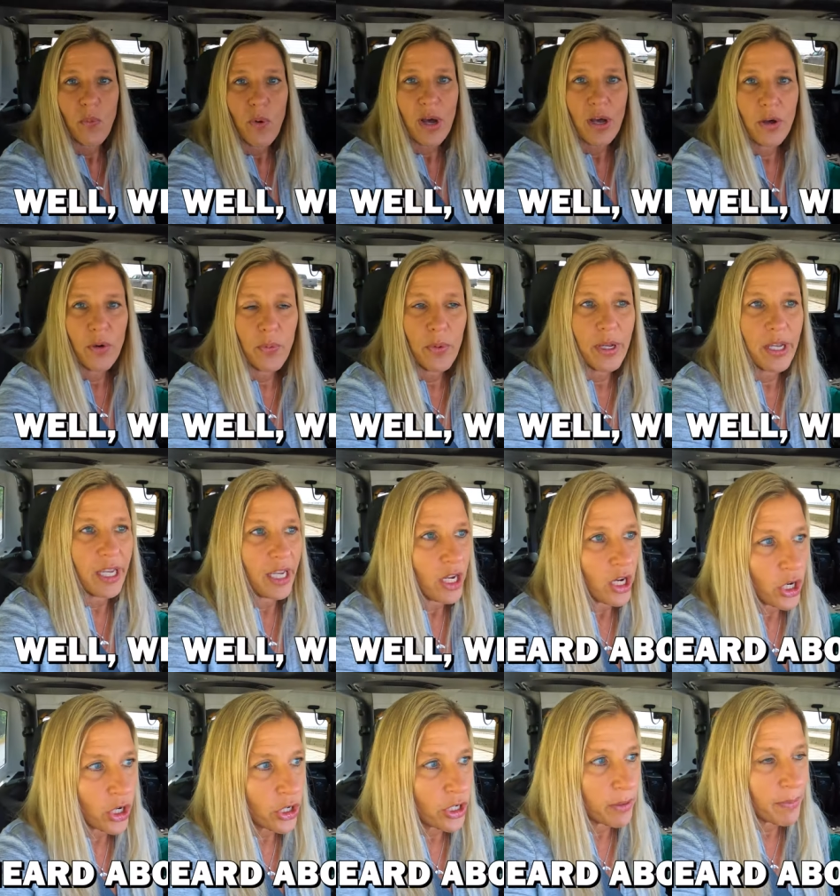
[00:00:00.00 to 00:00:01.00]
well, we
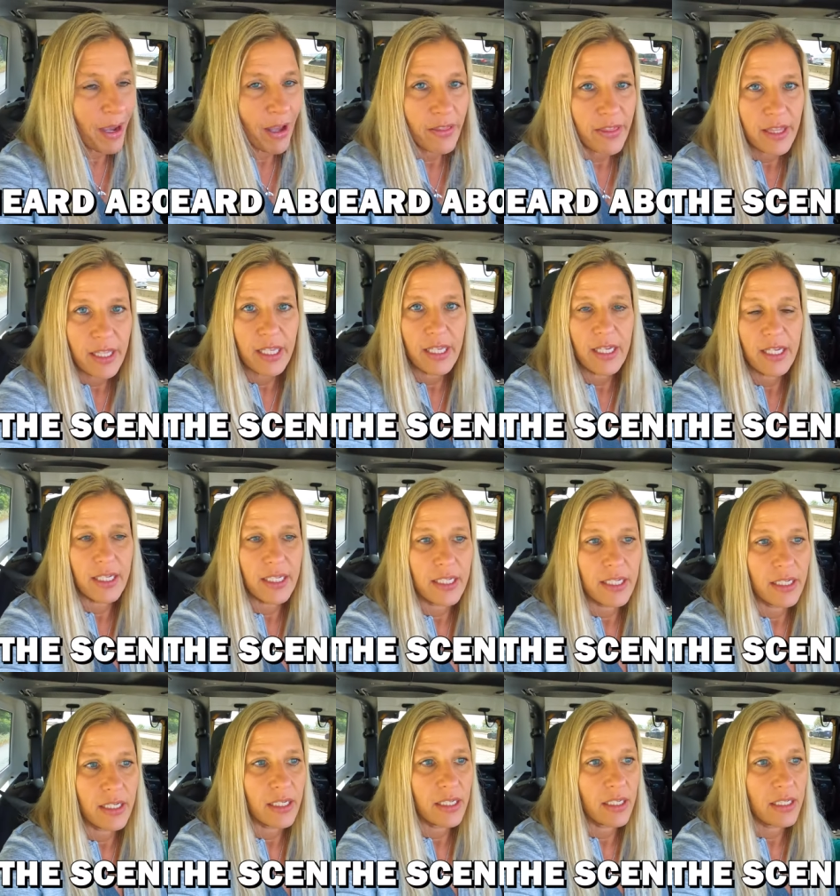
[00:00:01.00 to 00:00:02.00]
heard about
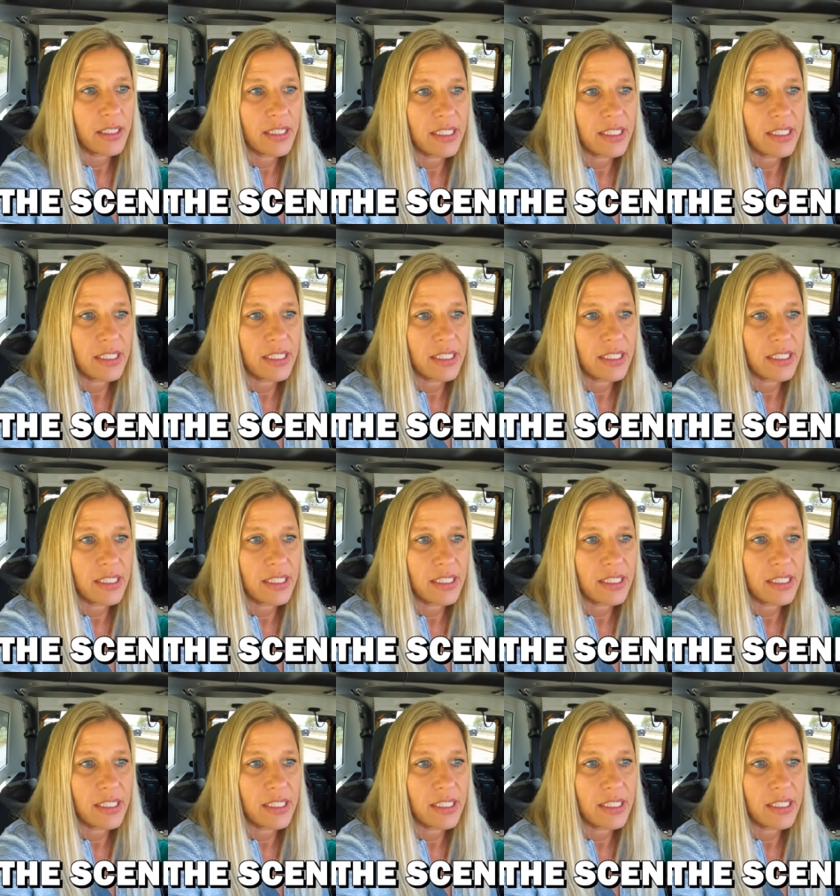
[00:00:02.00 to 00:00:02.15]
the